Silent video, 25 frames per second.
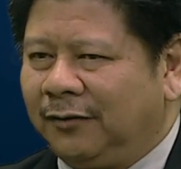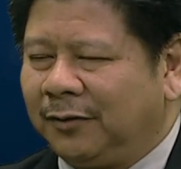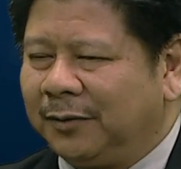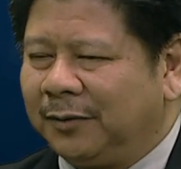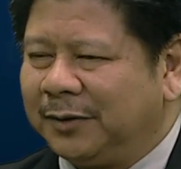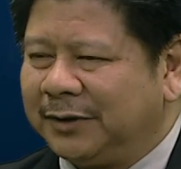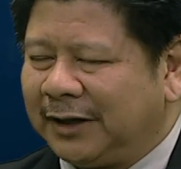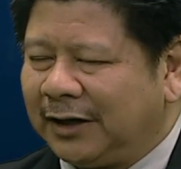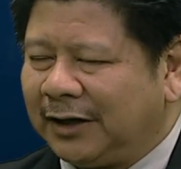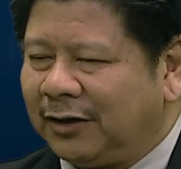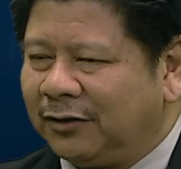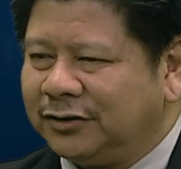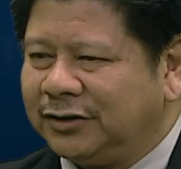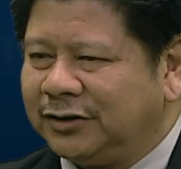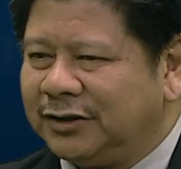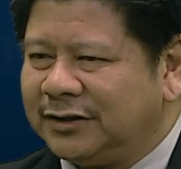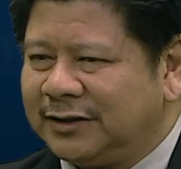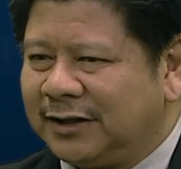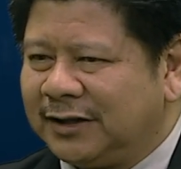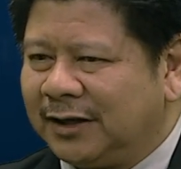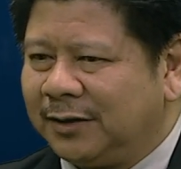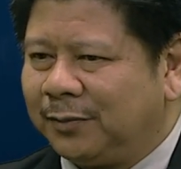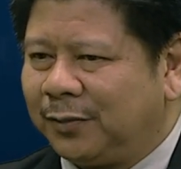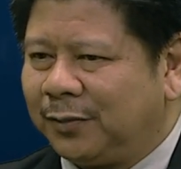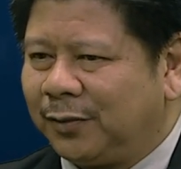From a technology
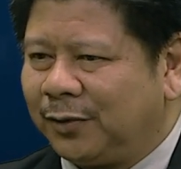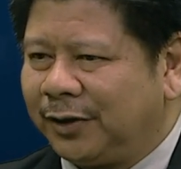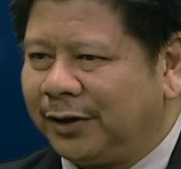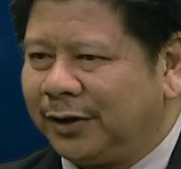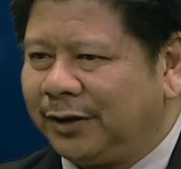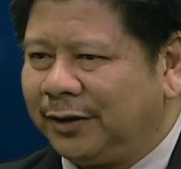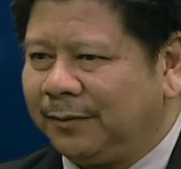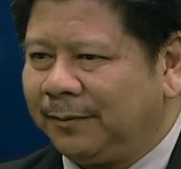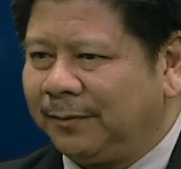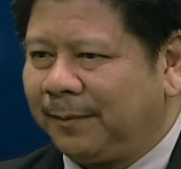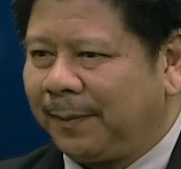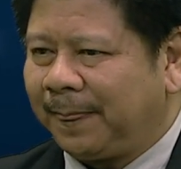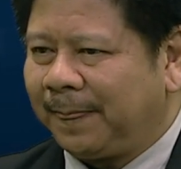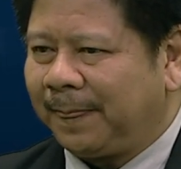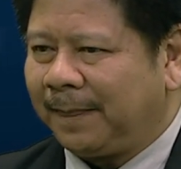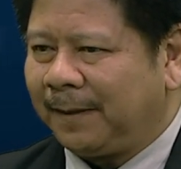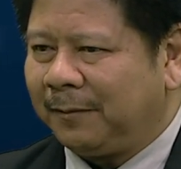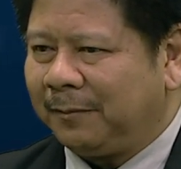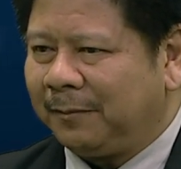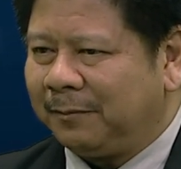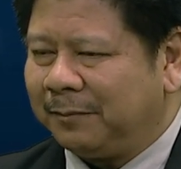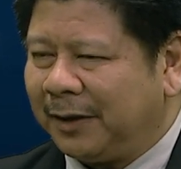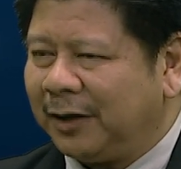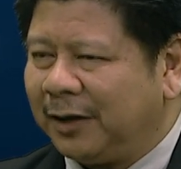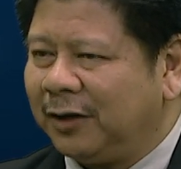standpoint,
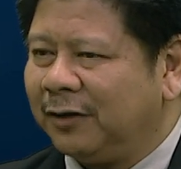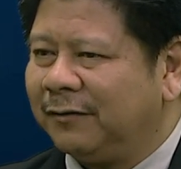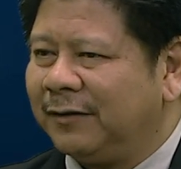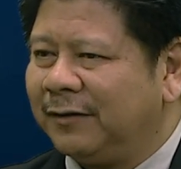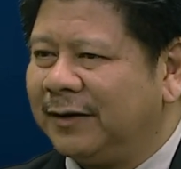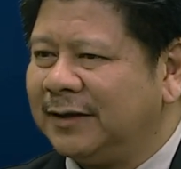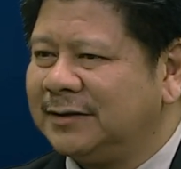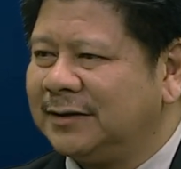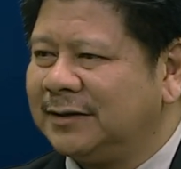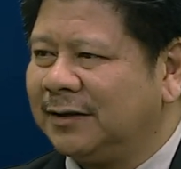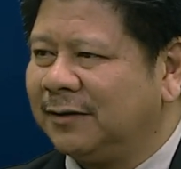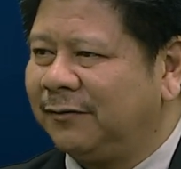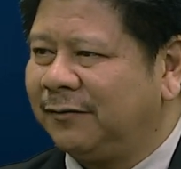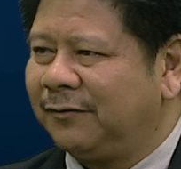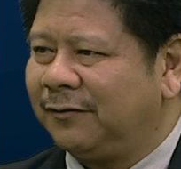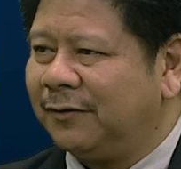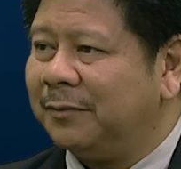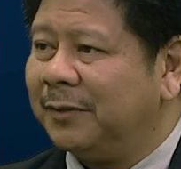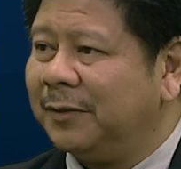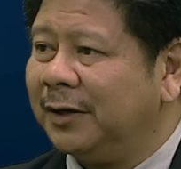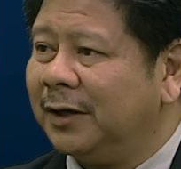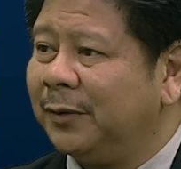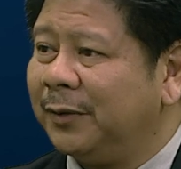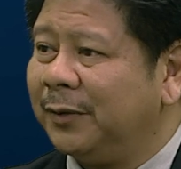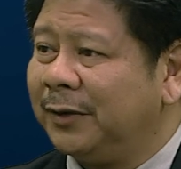many of us are
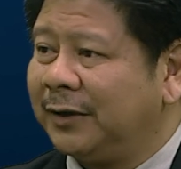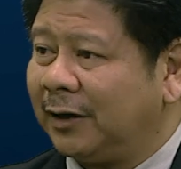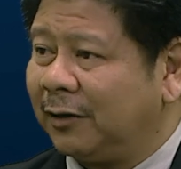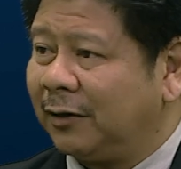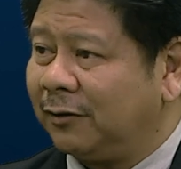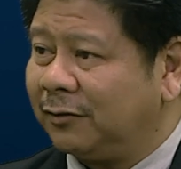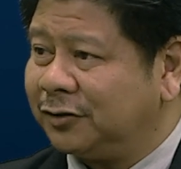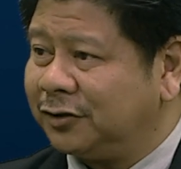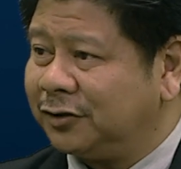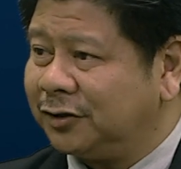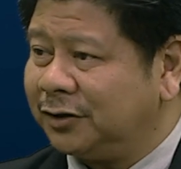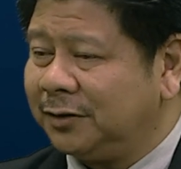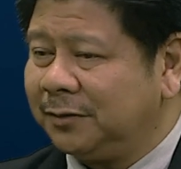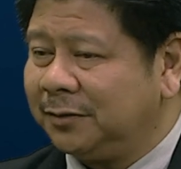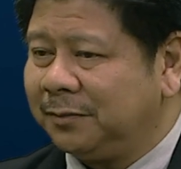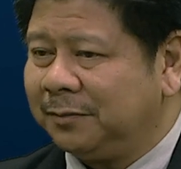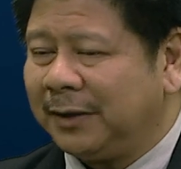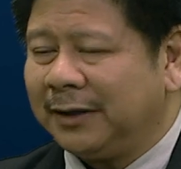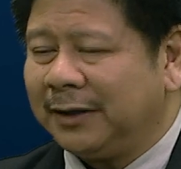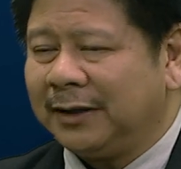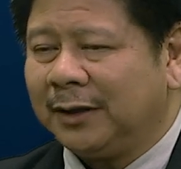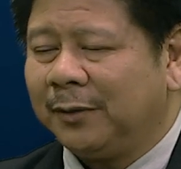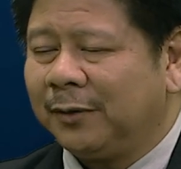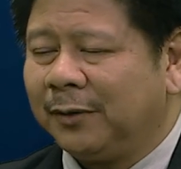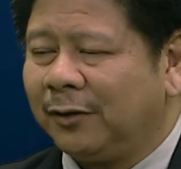familiar with technology,
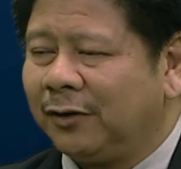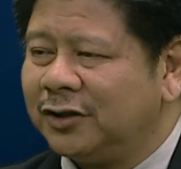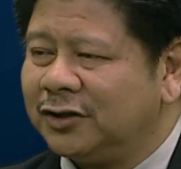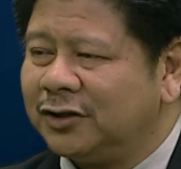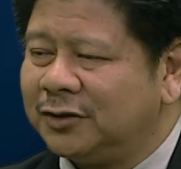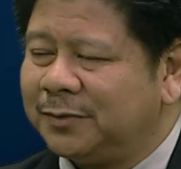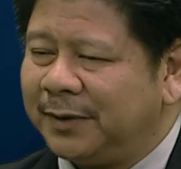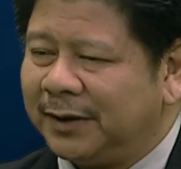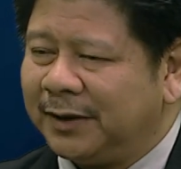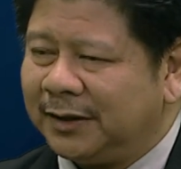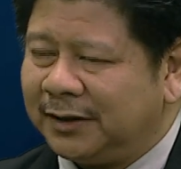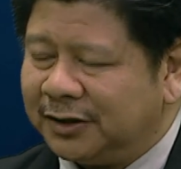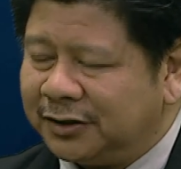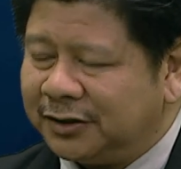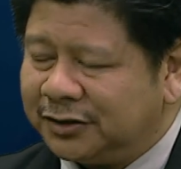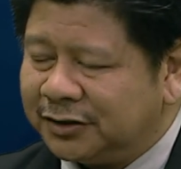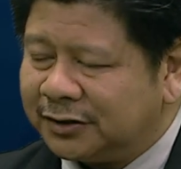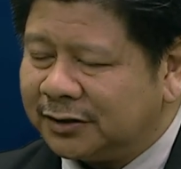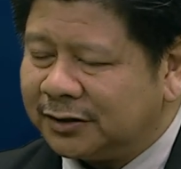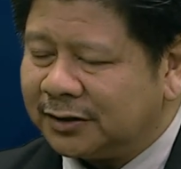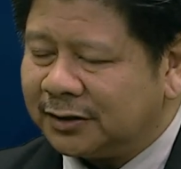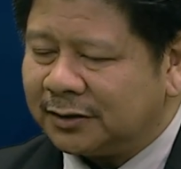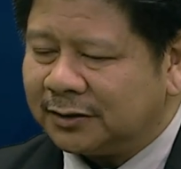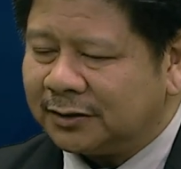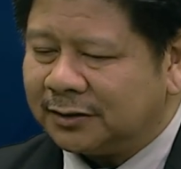but there will always be a
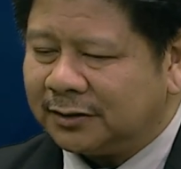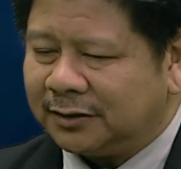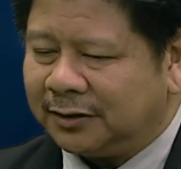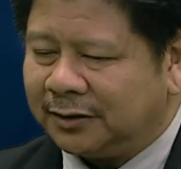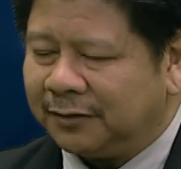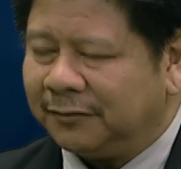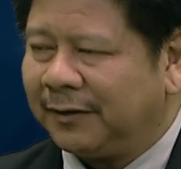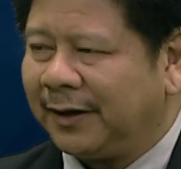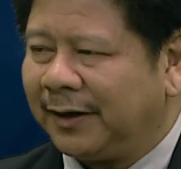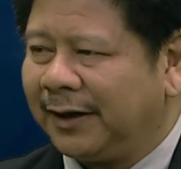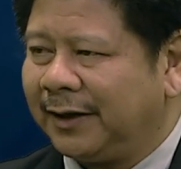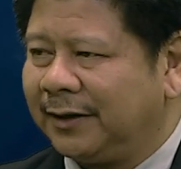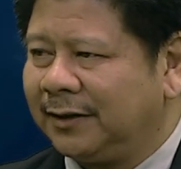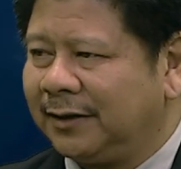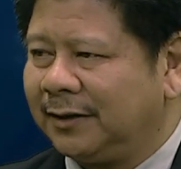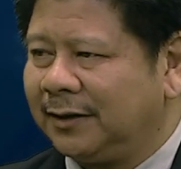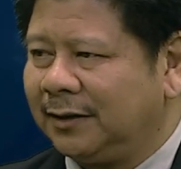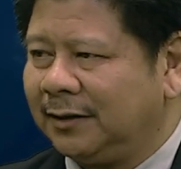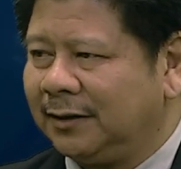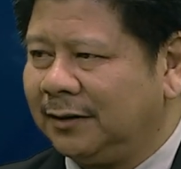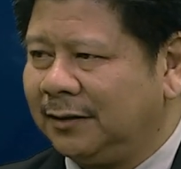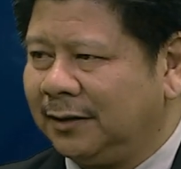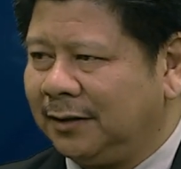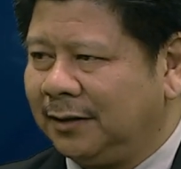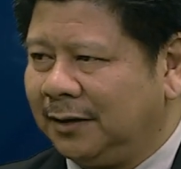digital divide
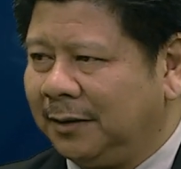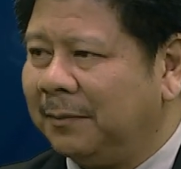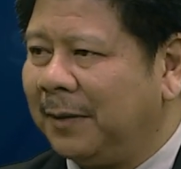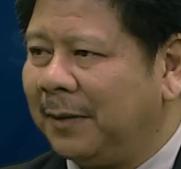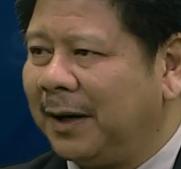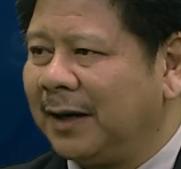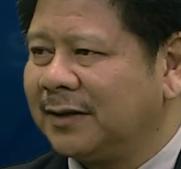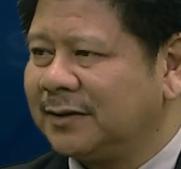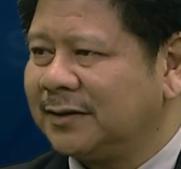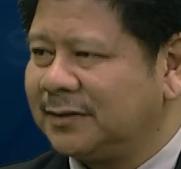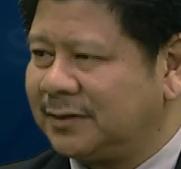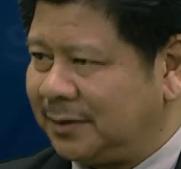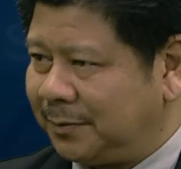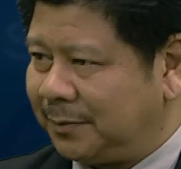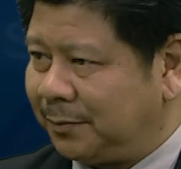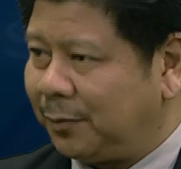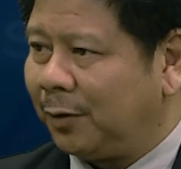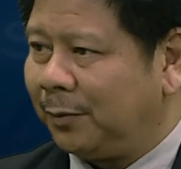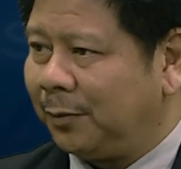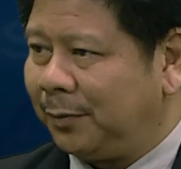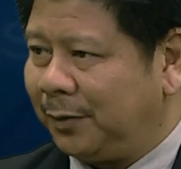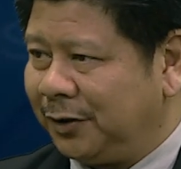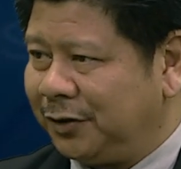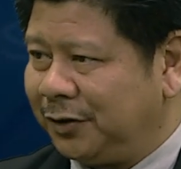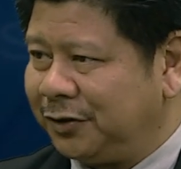amongst the
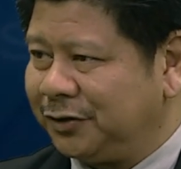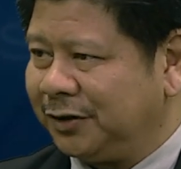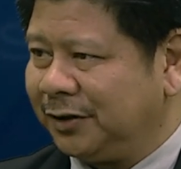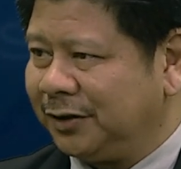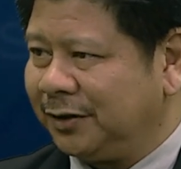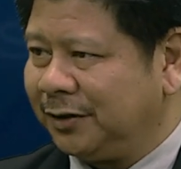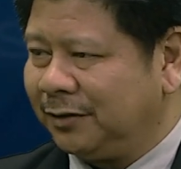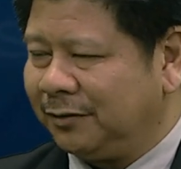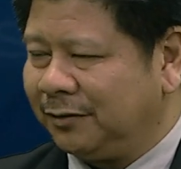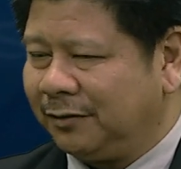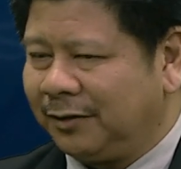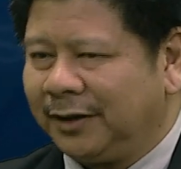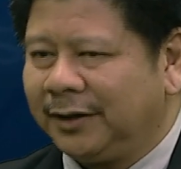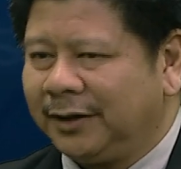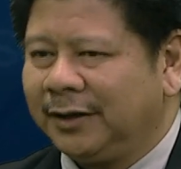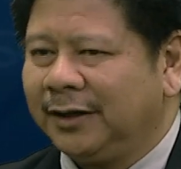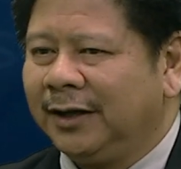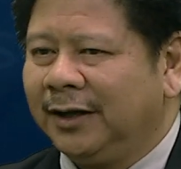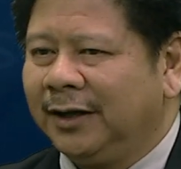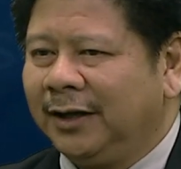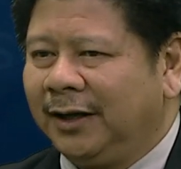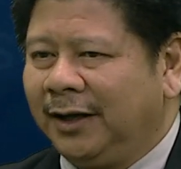population, right?